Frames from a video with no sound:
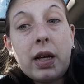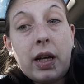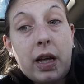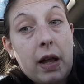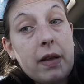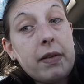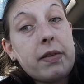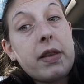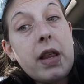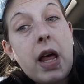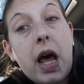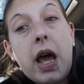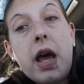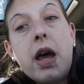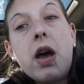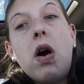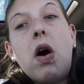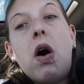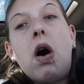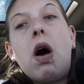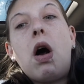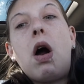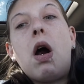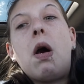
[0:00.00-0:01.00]
because they
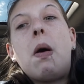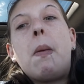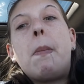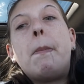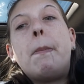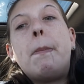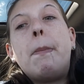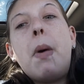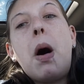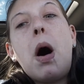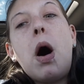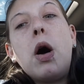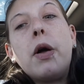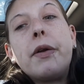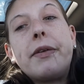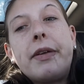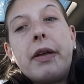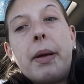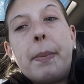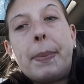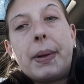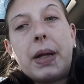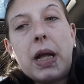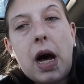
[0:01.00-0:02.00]
are
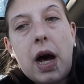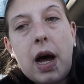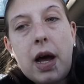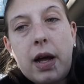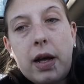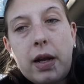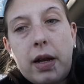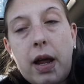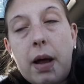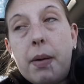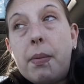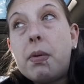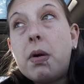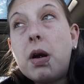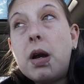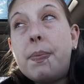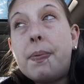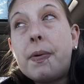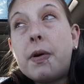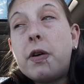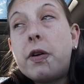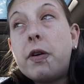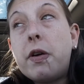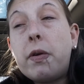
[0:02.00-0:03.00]
multiplying and
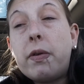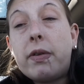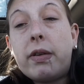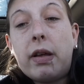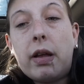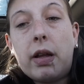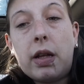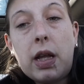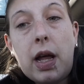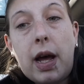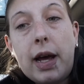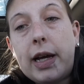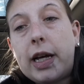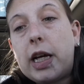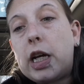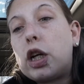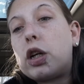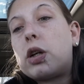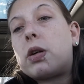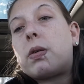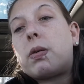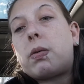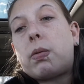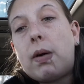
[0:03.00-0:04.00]
reproducing like
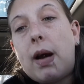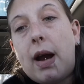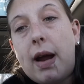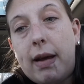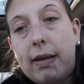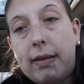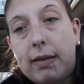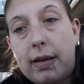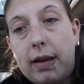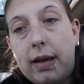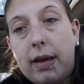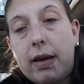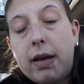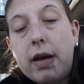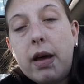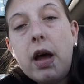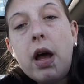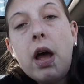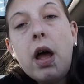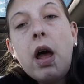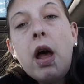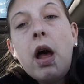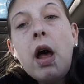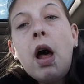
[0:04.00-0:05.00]
crazy.
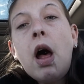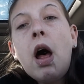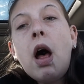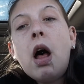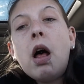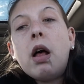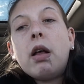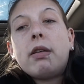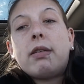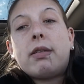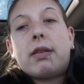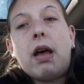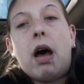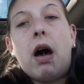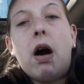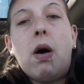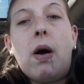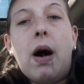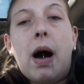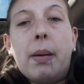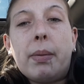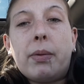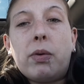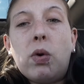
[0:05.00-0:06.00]
So
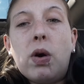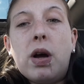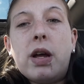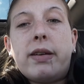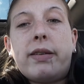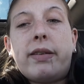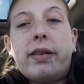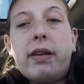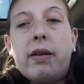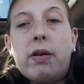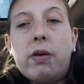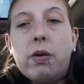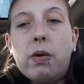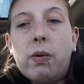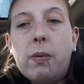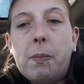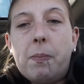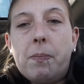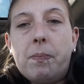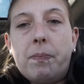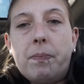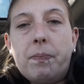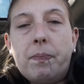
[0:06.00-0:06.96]
I'm going to,